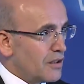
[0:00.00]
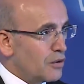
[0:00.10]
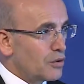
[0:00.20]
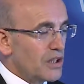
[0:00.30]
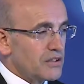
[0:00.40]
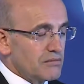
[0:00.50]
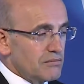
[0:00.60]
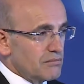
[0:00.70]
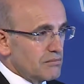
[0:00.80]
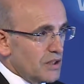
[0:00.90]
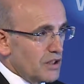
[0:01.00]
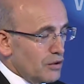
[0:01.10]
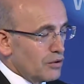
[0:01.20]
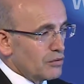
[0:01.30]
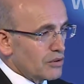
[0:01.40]
Look at
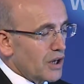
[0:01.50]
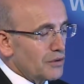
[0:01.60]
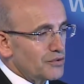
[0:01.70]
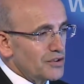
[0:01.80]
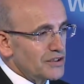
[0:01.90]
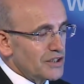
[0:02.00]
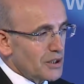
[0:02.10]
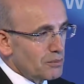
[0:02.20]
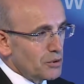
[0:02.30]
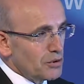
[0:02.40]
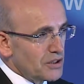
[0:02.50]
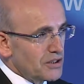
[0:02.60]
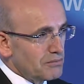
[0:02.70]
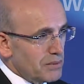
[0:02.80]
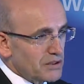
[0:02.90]
countries that are
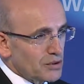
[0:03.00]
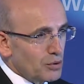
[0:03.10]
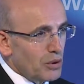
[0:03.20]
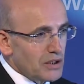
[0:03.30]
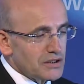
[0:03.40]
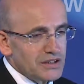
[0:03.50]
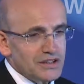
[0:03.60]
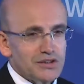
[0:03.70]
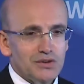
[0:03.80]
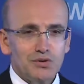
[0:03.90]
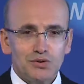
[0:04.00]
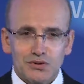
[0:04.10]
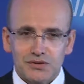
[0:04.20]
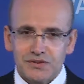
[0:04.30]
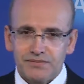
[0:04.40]
building better quality
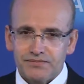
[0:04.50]
institutions.